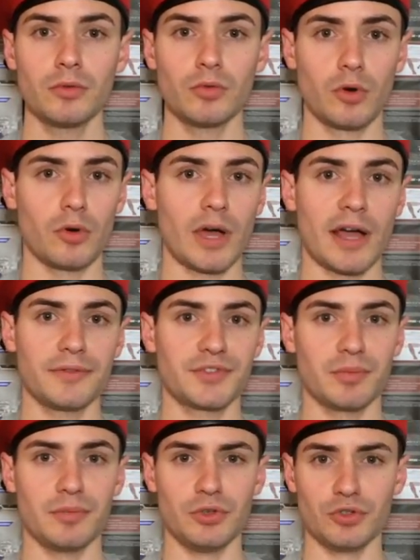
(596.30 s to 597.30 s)
We'll have
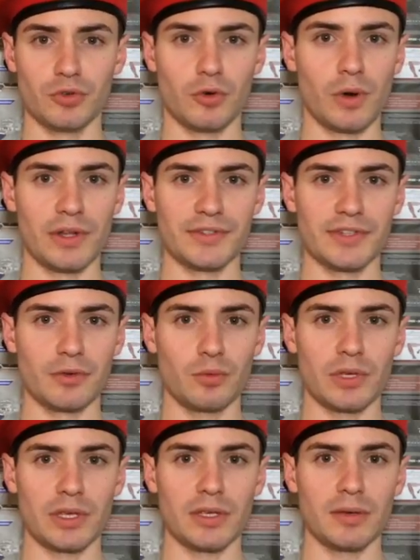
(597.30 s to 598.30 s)
some usual ones that
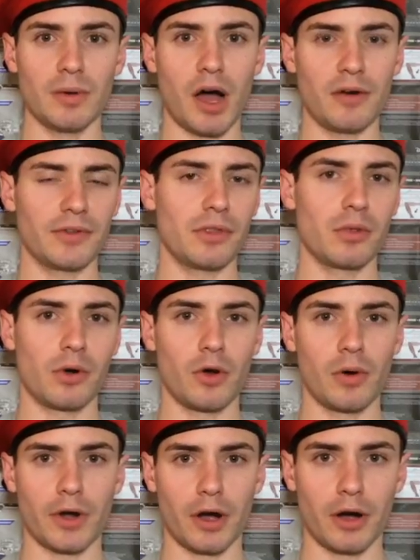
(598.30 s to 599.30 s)
we often
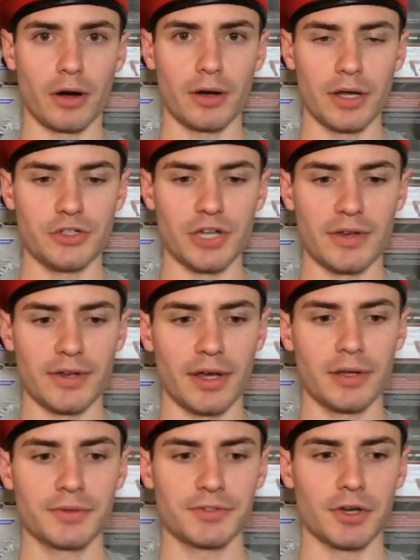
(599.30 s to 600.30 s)
throw on our
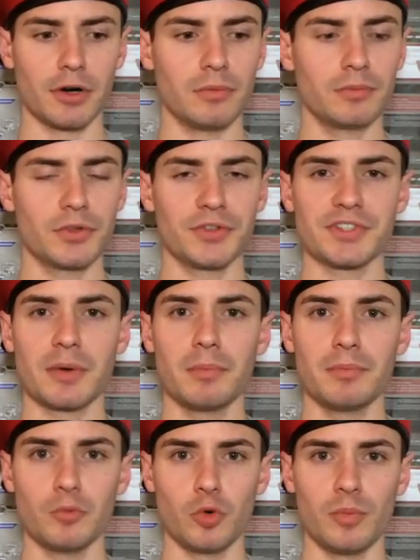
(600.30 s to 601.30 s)
agenda. So
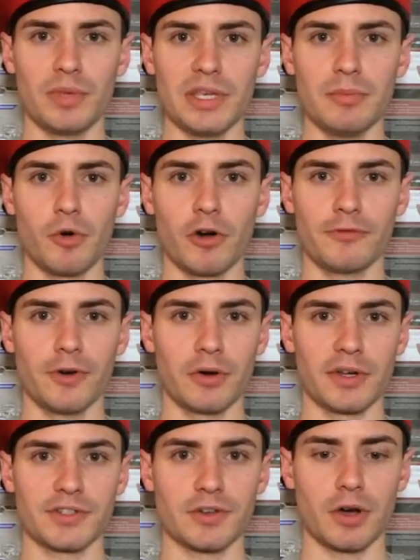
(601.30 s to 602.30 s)
some will be more
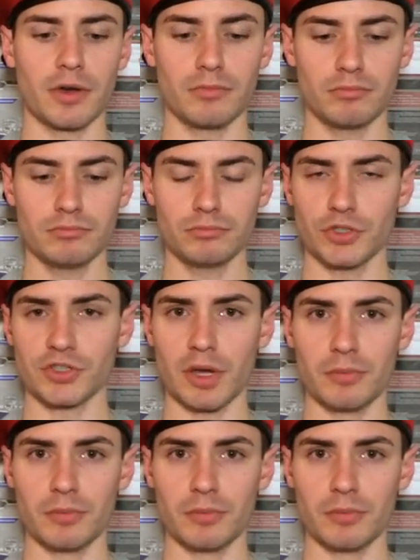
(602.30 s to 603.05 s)
focused on just